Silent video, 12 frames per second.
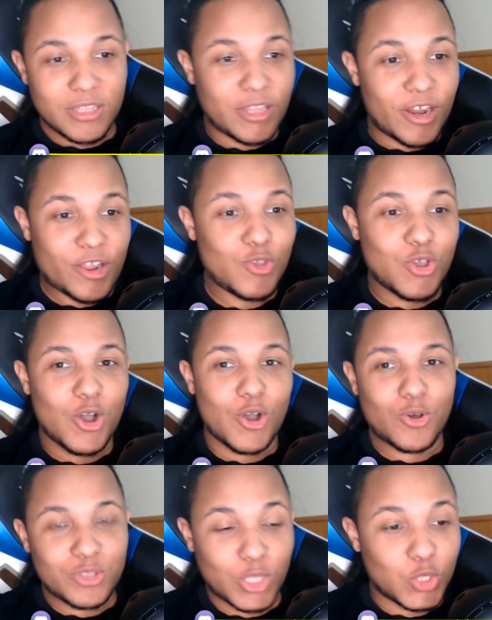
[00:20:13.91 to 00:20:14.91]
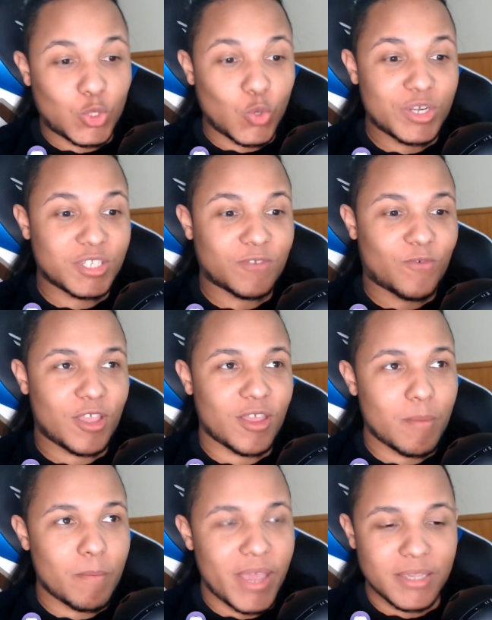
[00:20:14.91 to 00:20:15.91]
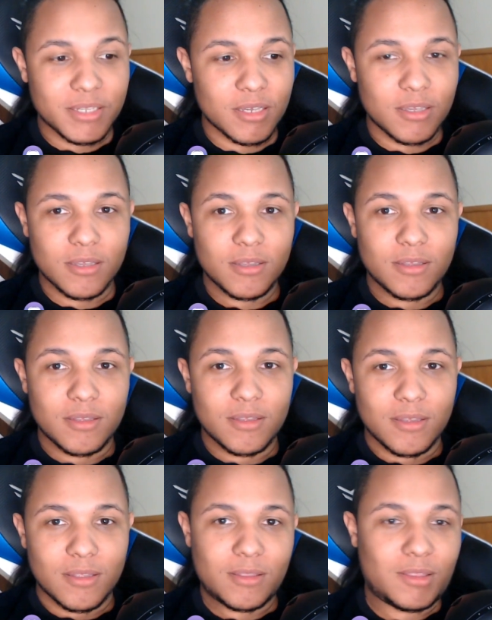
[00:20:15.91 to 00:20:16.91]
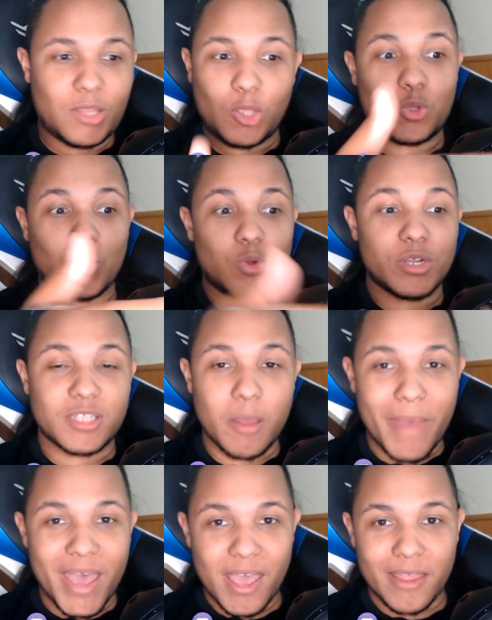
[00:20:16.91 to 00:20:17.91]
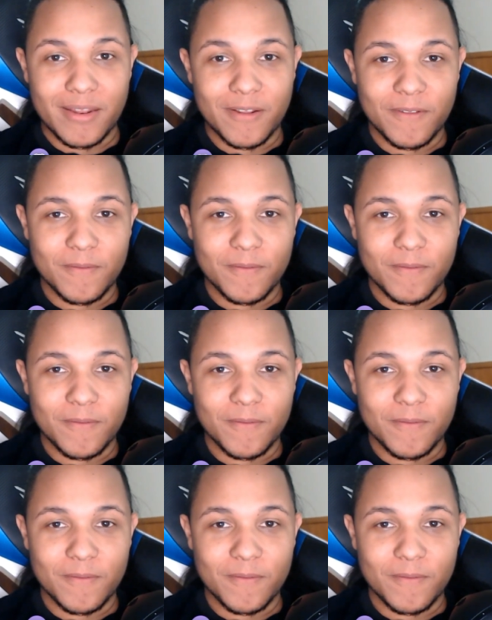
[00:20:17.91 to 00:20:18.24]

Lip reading: There you go. The dude is freaking amazing. The dude is the man.